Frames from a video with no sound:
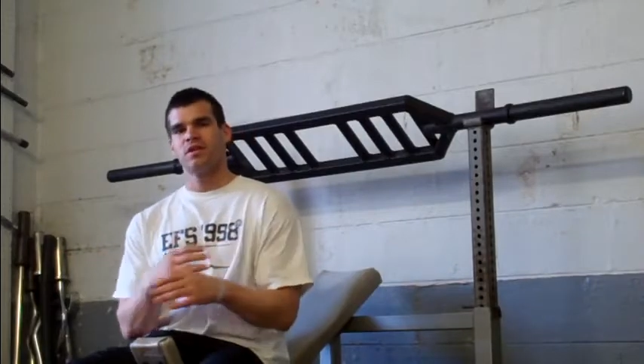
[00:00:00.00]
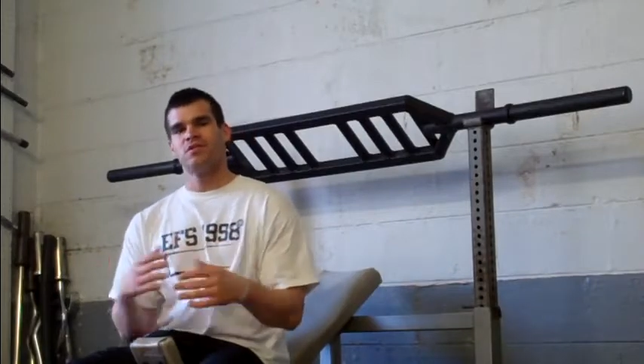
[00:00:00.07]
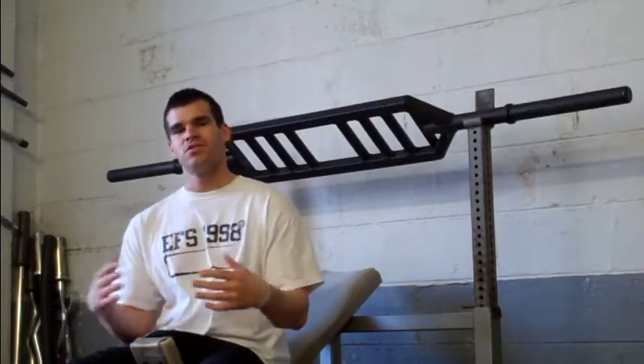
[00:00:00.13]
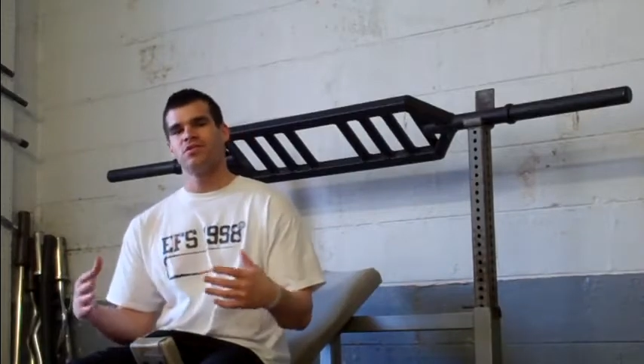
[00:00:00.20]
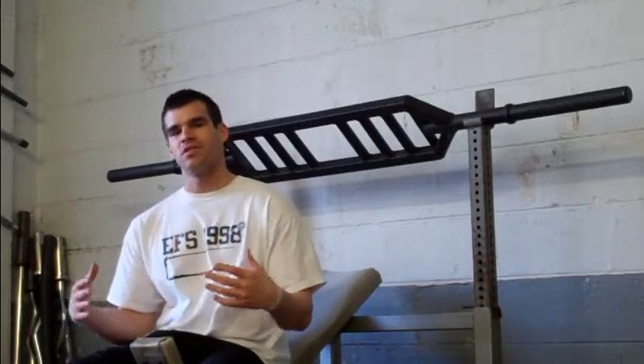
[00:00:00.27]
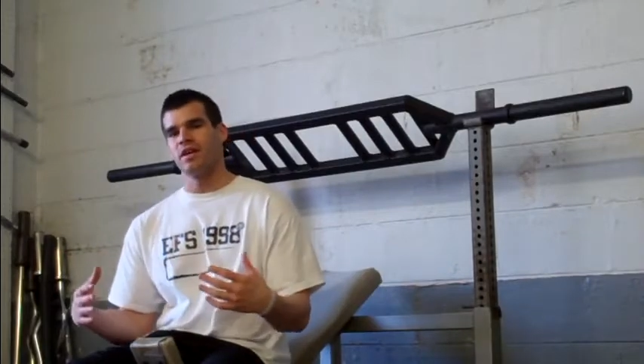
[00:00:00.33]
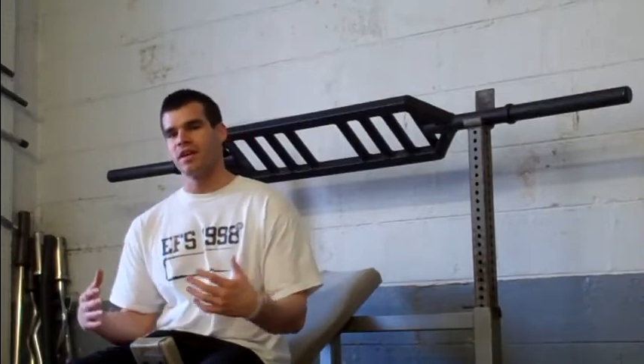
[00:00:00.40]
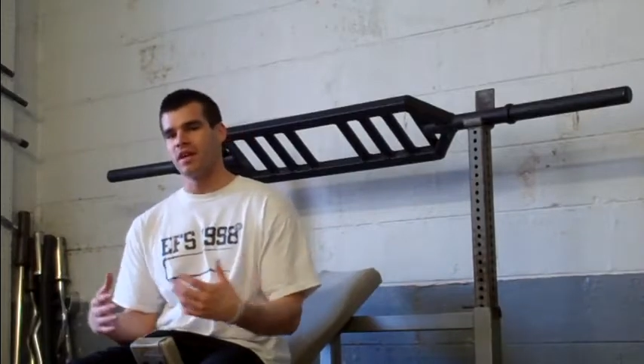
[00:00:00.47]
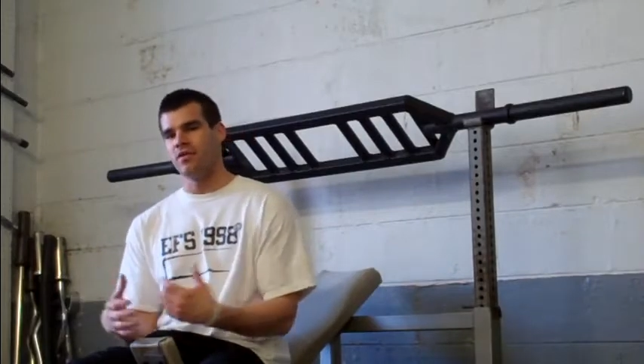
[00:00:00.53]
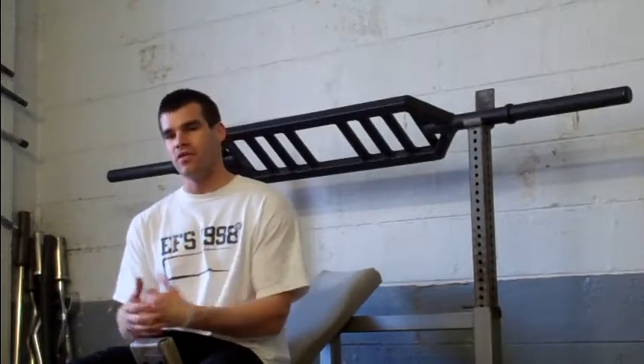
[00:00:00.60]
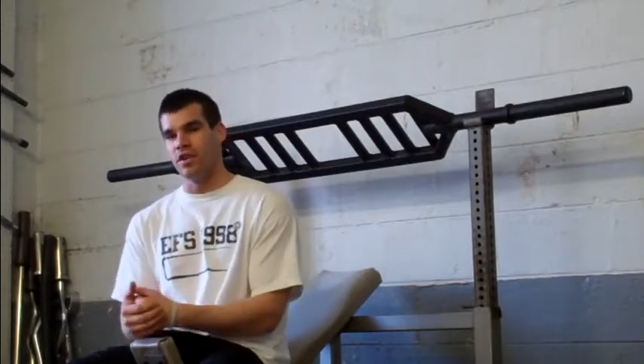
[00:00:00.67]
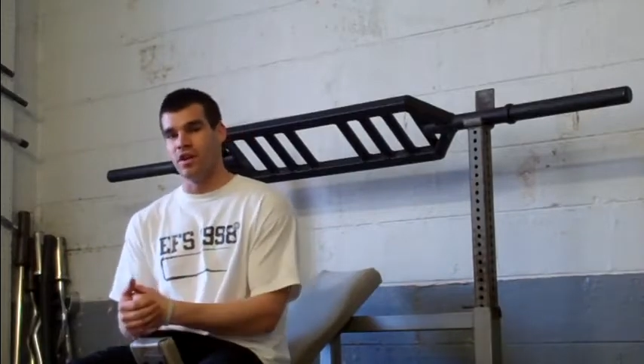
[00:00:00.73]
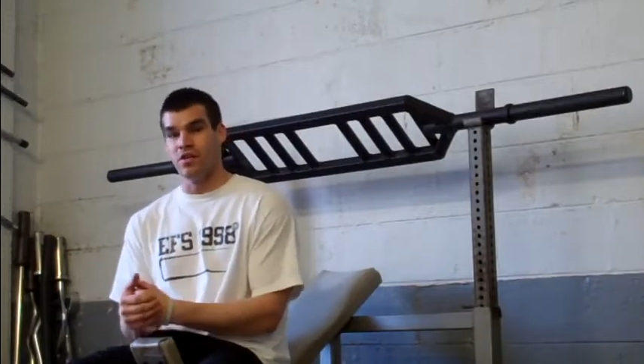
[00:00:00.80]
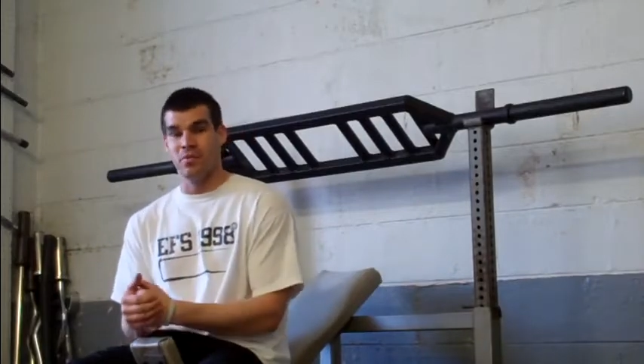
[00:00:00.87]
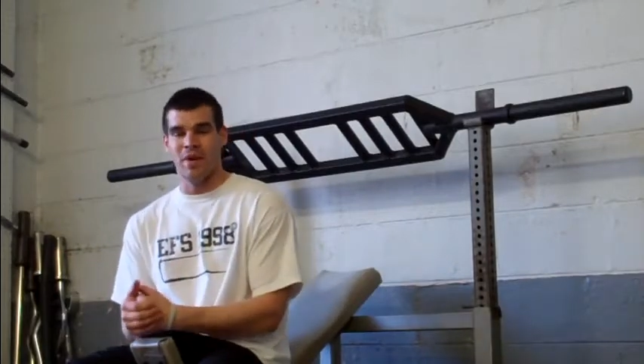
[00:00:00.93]
just like
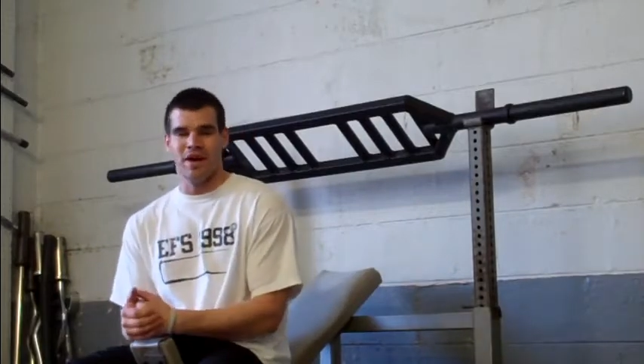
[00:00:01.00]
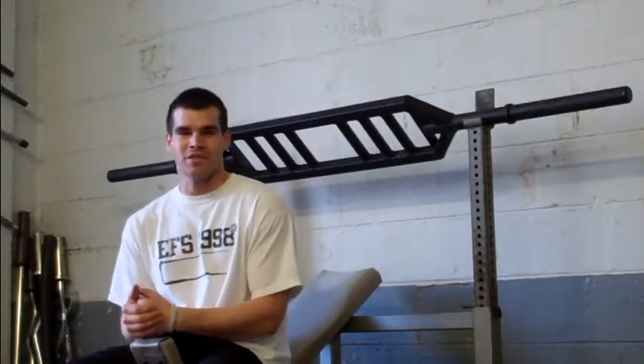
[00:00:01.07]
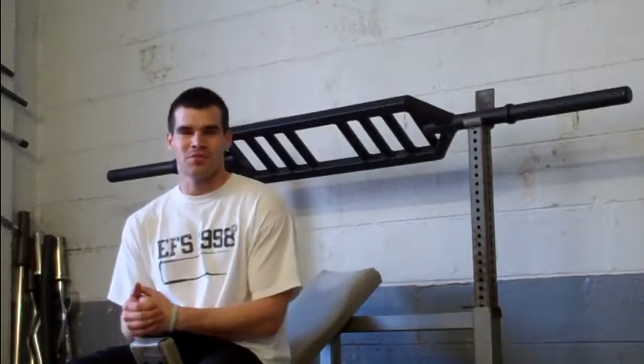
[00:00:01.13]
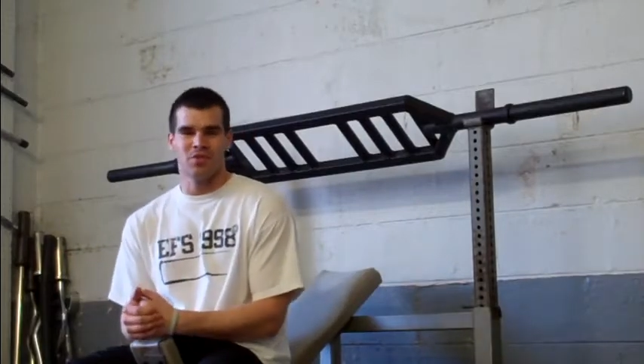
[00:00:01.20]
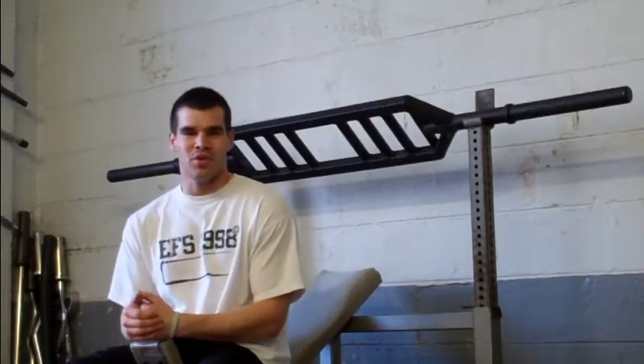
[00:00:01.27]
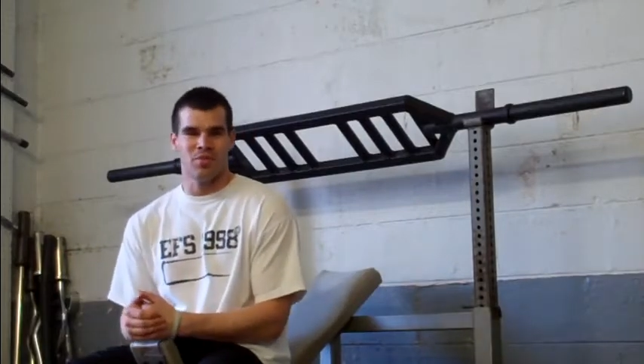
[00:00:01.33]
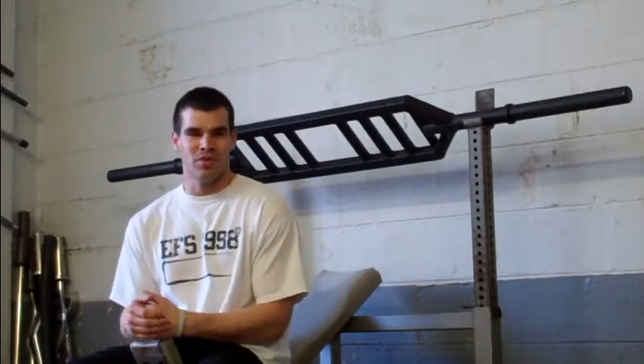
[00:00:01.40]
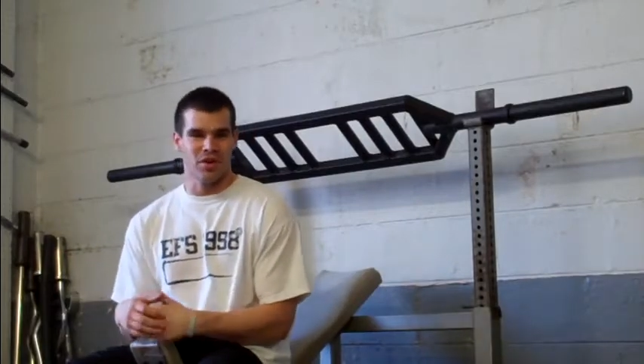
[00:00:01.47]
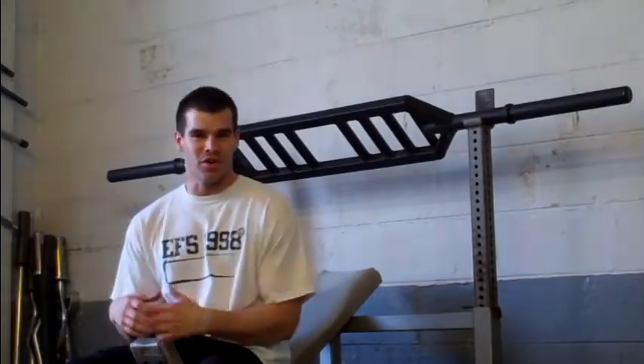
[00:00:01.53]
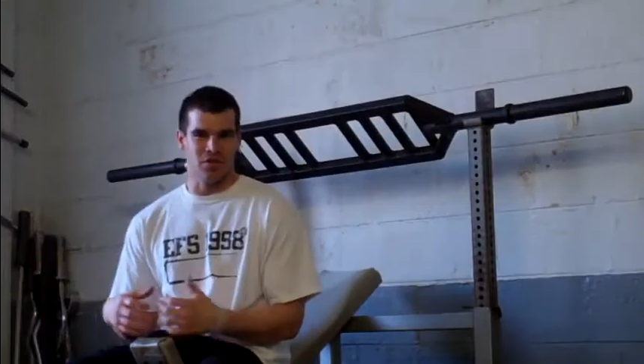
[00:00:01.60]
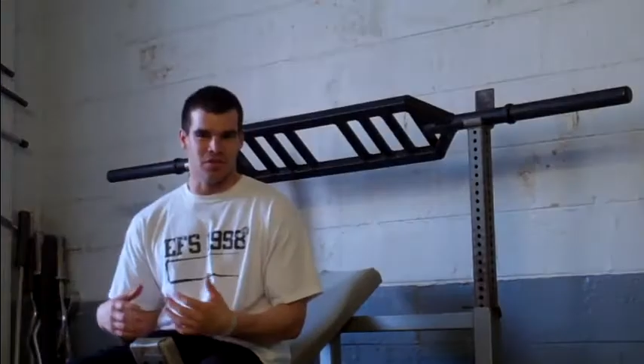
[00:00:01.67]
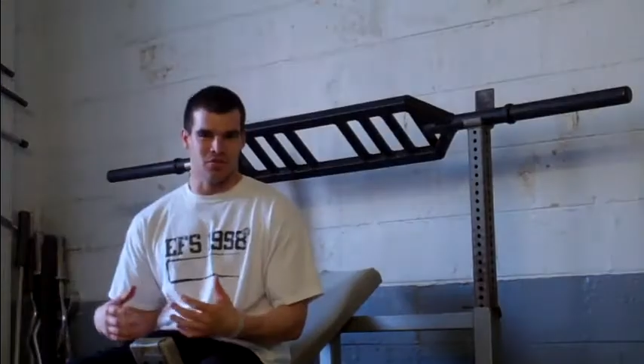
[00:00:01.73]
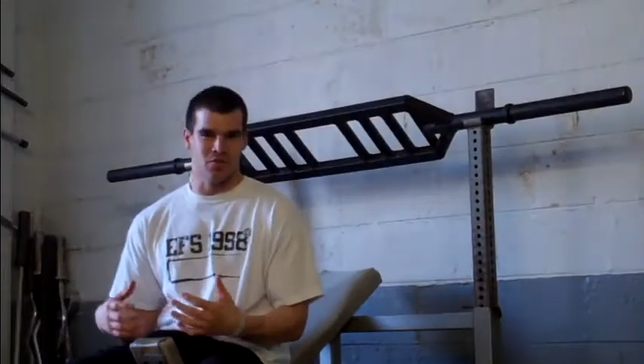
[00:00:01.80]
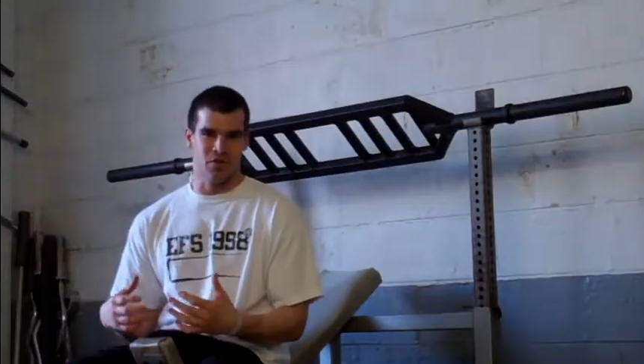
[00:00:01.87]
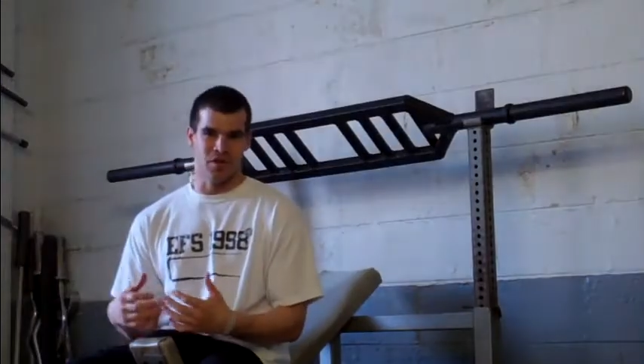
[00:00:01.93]
every other basketball player
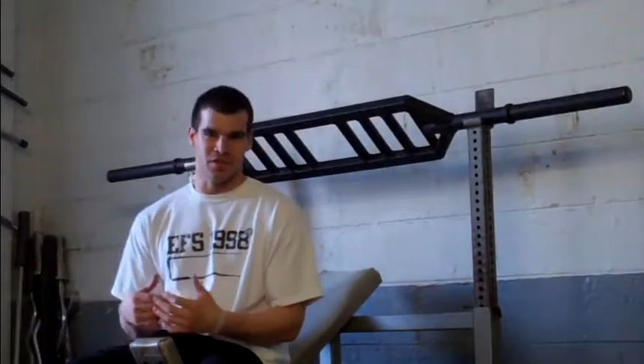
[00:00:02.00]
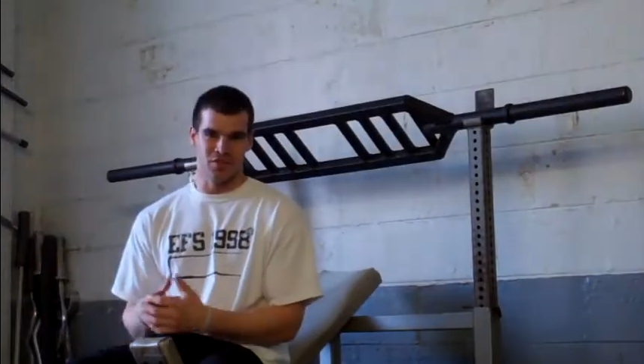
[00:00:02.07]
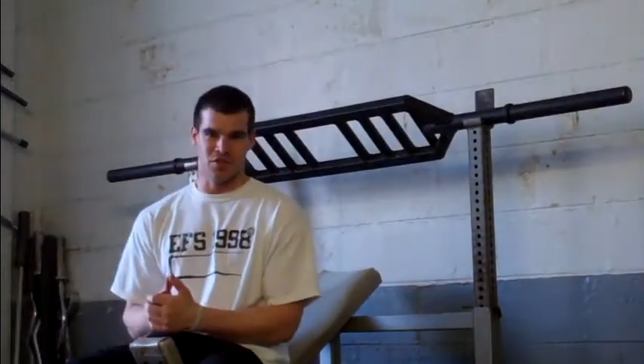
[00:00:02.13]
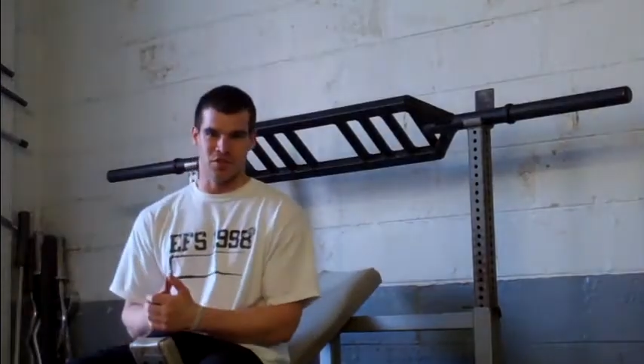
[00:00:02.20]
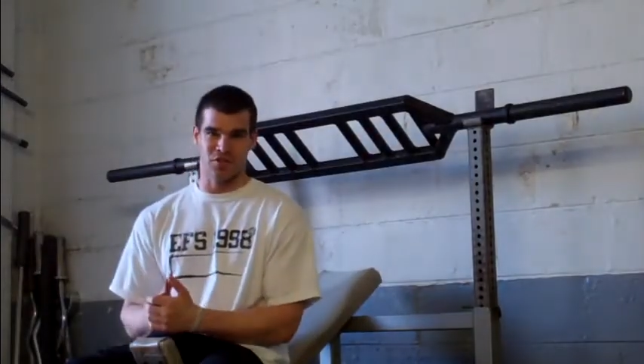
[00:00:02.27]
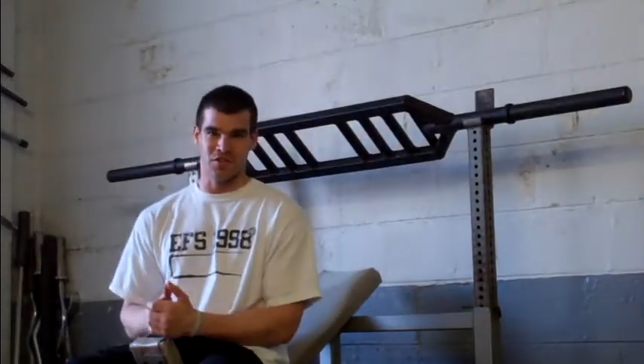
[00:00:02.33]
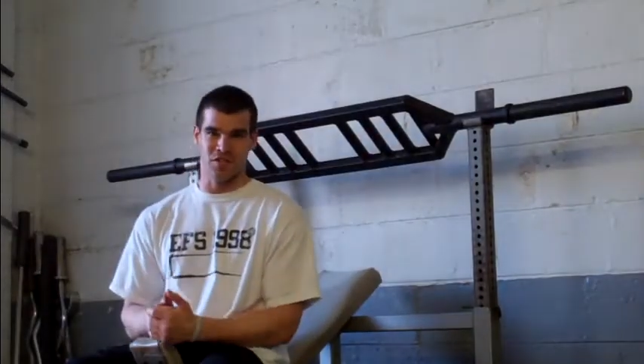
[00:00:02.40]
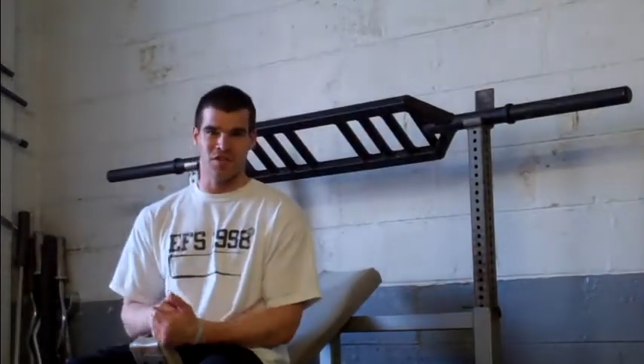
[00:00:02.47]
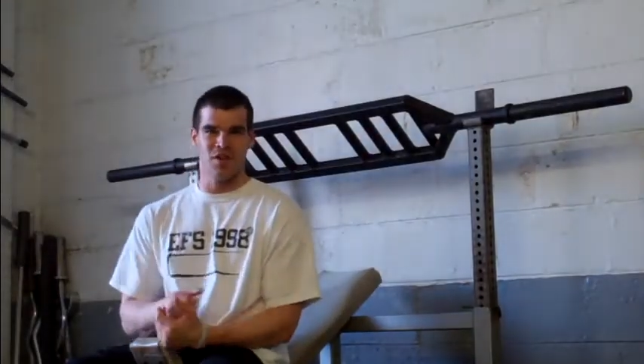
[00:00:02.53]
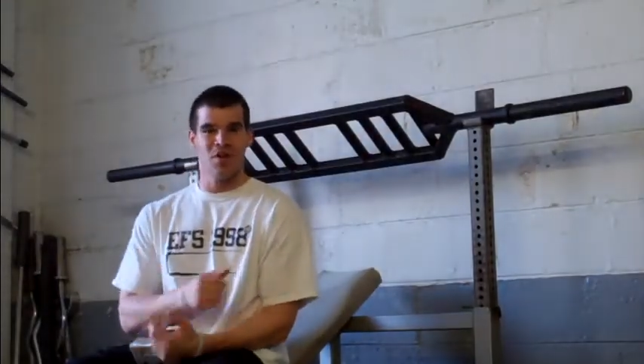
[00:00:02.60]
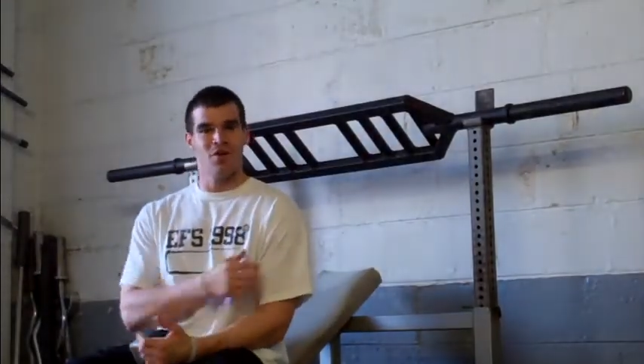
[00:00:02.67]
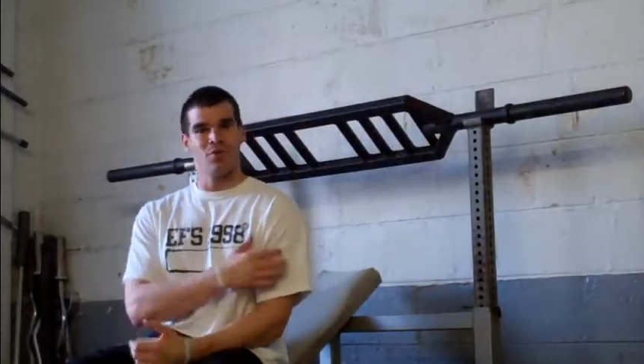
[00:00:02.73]
that's wearing a jersey